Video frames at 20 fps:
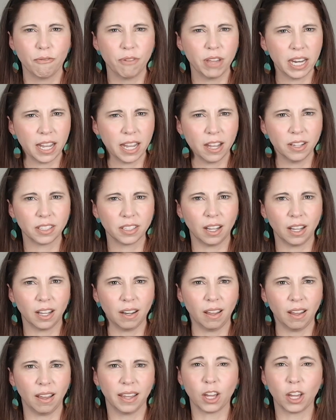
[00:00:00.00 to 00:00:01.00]
Videos
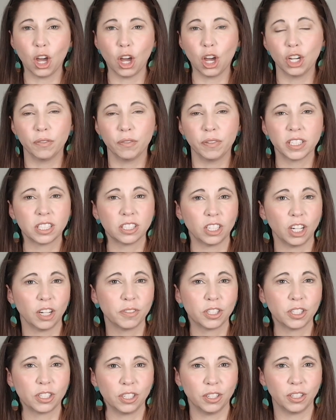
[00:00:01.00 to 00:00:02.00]
are like
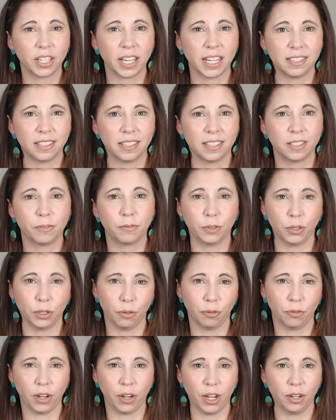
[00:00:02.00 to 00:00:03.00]
overstuffed suitcases for
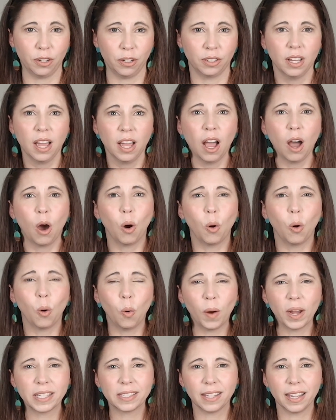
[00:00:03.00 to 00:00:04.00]
your phone,
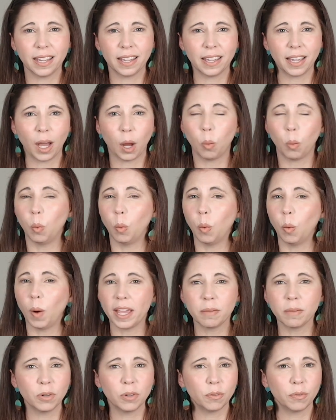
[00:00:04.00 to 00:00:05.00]
always taking out
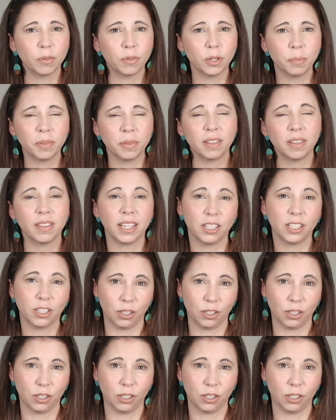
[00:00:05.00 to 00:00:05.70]
way more room than they